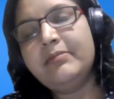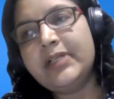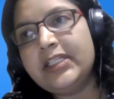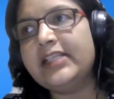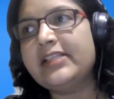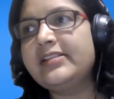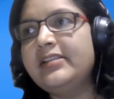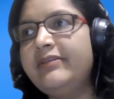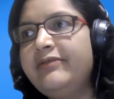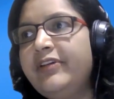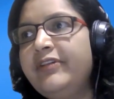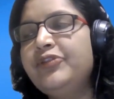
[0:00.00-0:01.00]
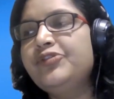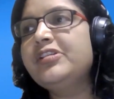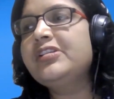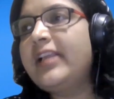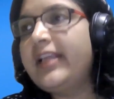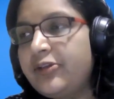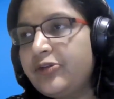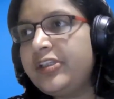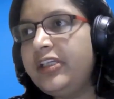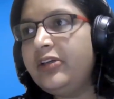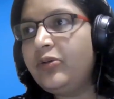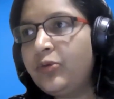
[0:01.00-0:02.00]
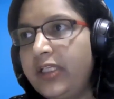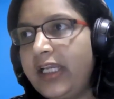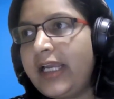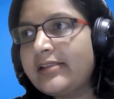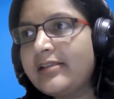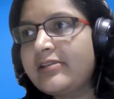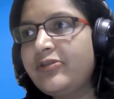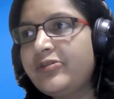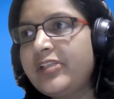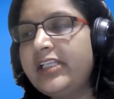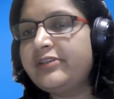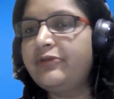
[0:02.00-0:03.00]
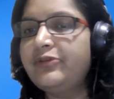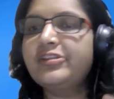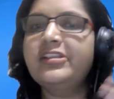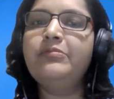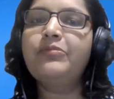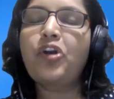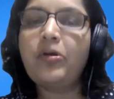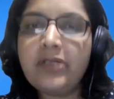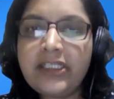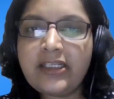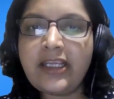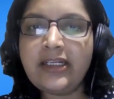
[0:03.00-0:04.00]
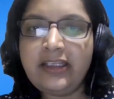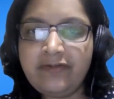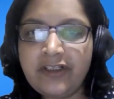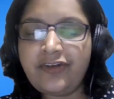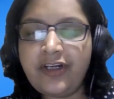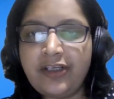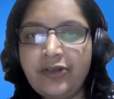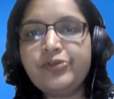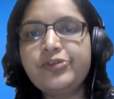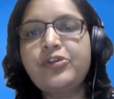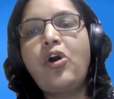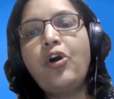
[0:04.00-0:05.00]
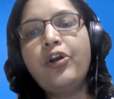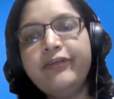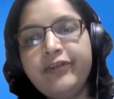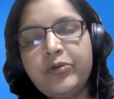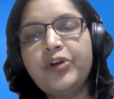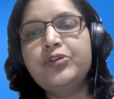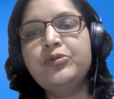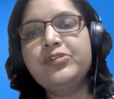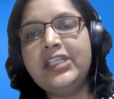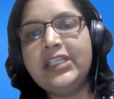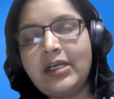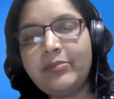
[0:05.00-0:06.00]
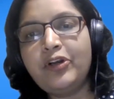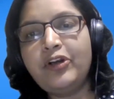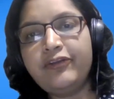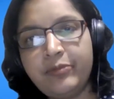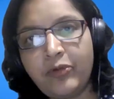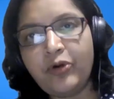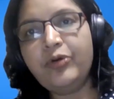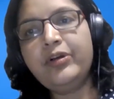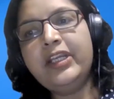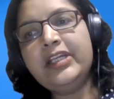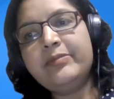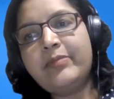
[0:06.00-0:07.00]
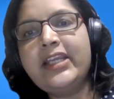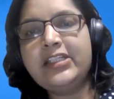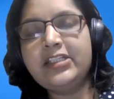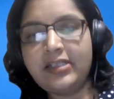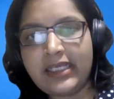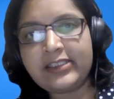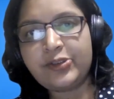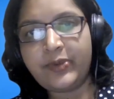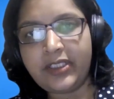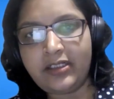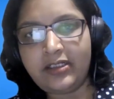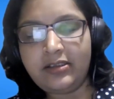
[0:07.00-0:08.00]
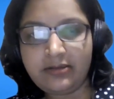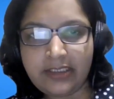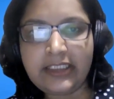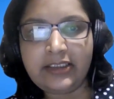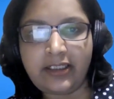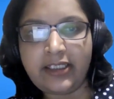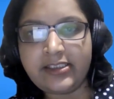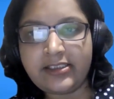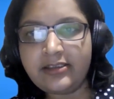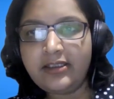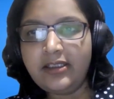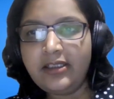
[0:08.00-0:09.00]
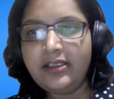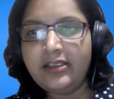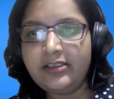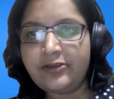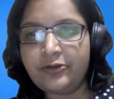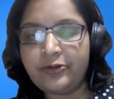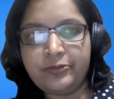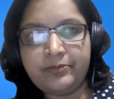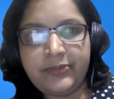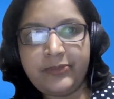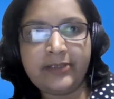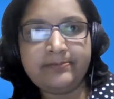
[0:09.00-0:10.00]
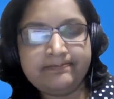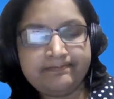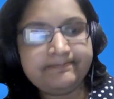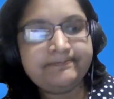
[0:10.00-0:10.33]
But yes, if you just like to see only access to Salesforce, then probably it can even reduce. Or if you want to see a couple of more, it might as well increase. So, yeah.